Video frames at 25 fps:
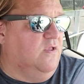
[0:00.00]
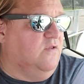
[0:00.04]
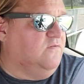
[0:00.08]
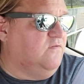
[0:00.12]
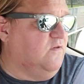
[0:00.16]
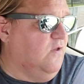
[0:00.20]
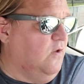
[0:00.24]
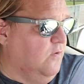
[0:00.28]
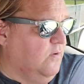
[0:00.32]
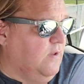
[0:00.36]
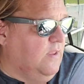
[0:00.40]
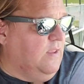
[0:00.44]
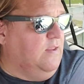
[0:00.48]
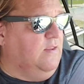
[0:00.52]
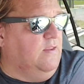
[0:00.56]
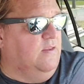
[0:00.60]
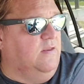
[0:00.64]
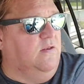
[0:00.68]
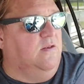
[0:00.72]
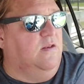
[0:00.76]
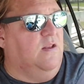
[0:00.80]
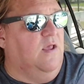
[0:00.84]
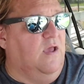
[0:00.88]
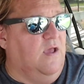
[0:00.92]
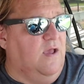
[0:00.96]
So,
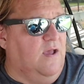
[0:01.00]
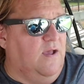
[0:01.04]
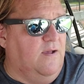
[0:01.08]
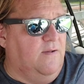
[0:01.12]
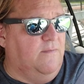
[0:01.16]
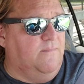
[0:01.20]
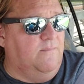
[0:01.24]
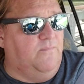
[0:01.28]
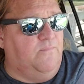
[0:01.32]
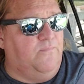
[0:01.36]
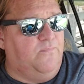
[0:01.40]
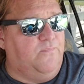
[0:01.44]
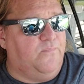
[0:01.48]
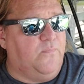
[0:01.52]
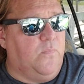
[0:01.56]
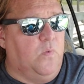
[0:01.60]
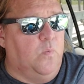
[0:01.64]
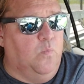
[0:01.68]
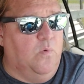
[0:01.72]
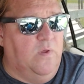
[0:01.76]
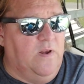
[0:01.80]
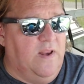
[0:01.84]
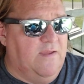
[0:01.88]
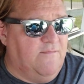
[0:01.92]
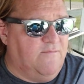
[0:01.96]
and um,
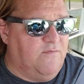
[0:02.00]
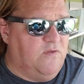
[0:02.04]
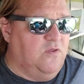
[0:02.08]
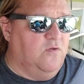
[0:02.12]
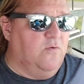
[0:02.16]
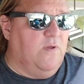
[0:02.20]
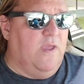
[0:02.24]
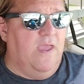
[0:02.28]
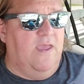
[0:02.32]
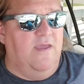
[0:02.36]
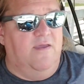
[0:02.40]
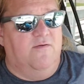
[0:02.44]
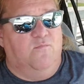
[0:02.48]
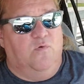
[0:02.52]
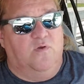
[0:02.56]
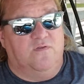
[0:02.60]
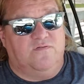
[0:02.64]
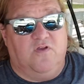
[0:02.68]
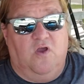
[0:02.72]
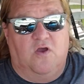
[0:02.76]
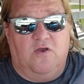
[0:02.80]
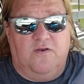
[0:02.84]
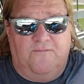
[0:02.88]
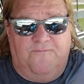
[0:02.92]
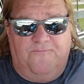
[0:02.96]
whenever you have what's
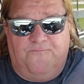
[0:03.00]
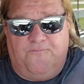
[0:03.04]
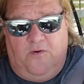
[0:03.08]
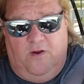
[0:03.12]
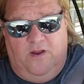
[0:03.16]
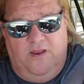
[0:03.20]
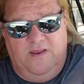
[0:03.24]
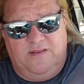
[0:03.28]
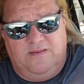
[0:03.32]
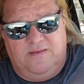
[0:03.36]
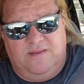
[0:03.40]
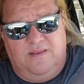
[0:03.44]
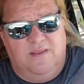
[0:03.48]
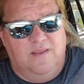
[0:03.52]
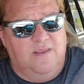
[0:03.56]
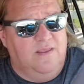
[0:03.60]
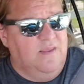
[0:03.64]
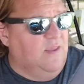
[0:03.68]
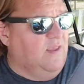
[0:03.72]
called a front,